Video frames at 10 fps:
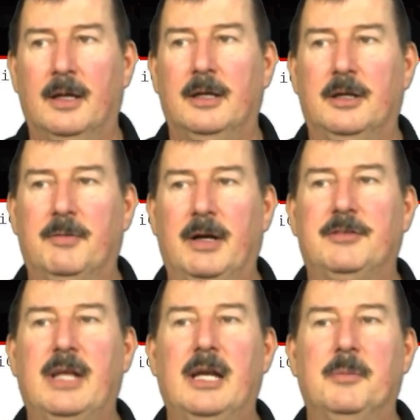Your
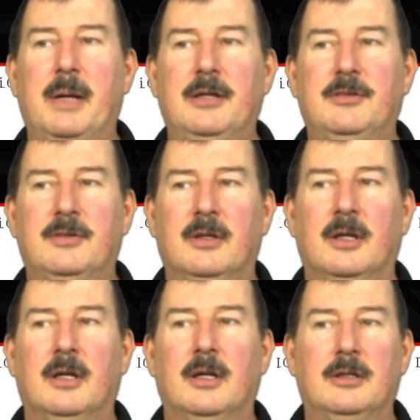device database,
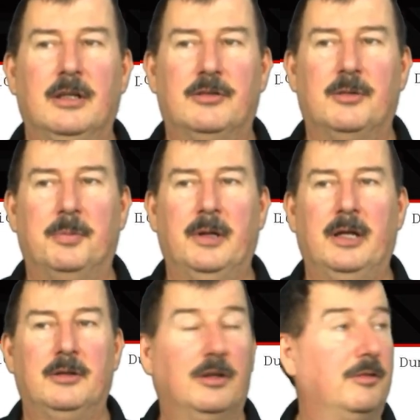this
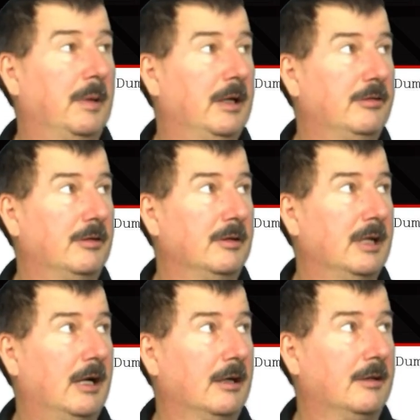displays your
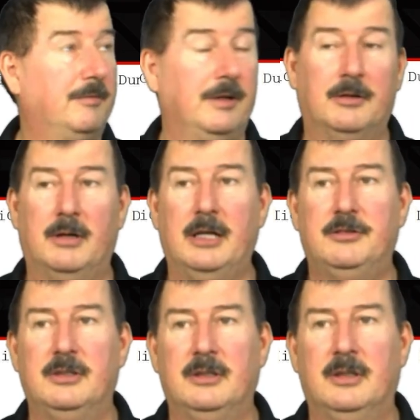entire
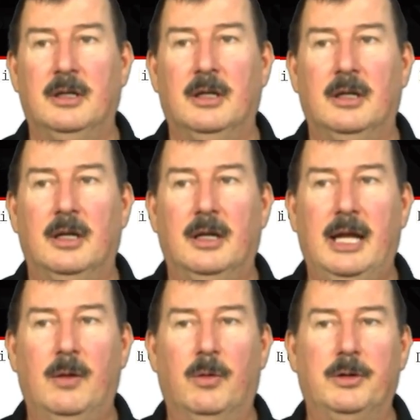configuration
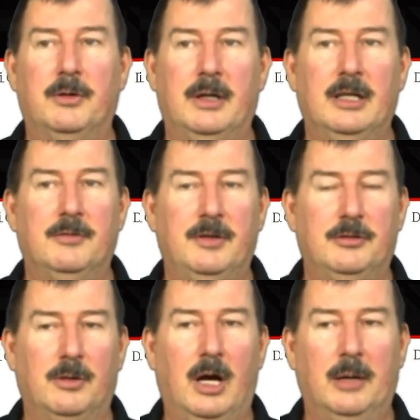or your
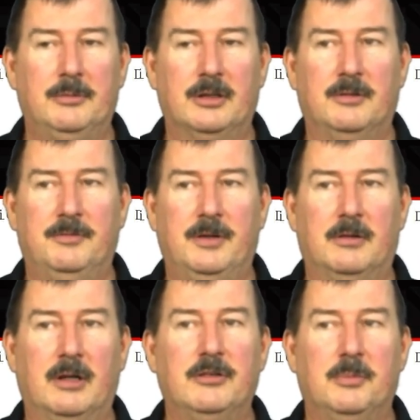individual object
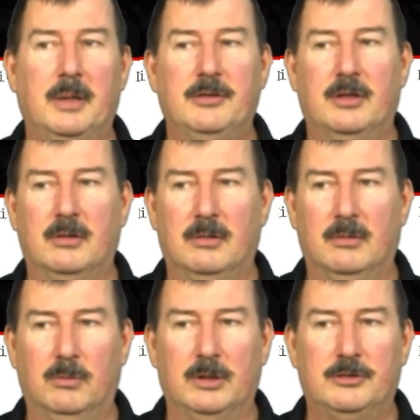configuration, basically
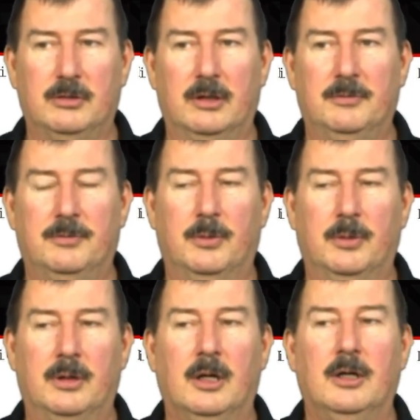what you're looking
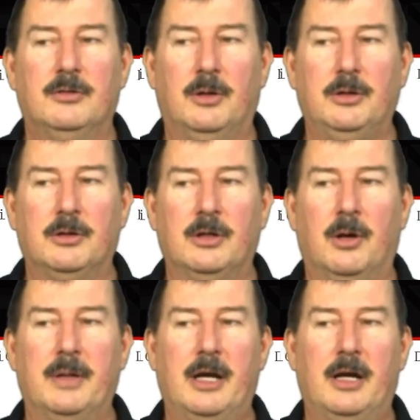for. So you can
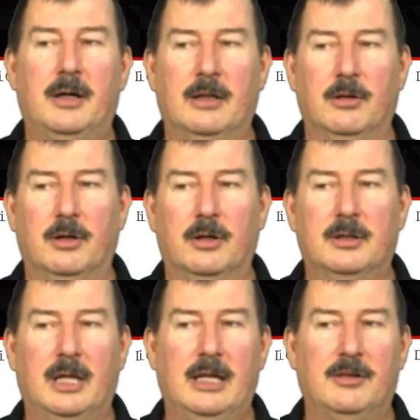go there and look
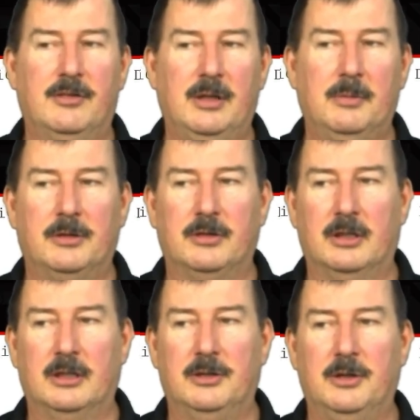and see what you're
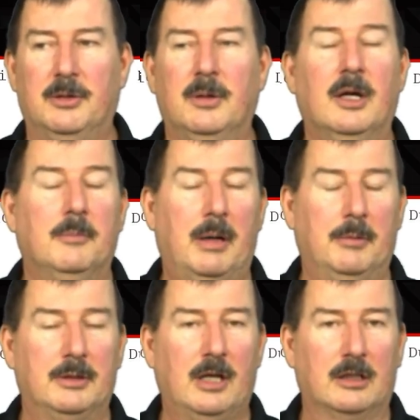going to do.
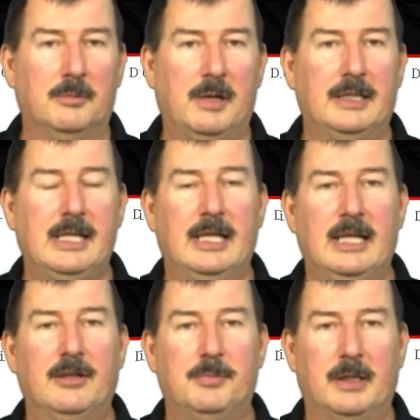Remember we talked about
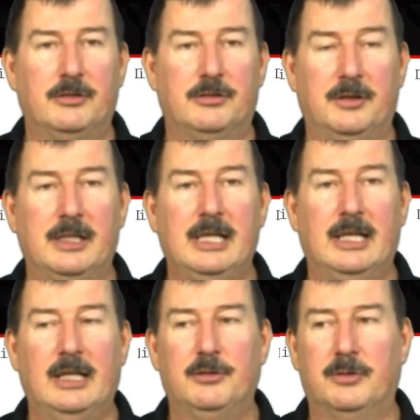DNS, making sure the
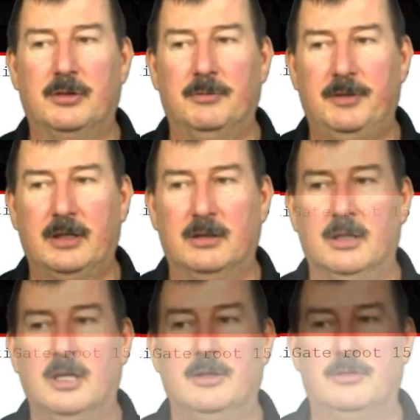DNS was configured.
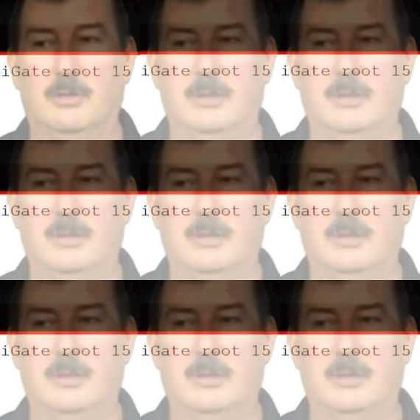So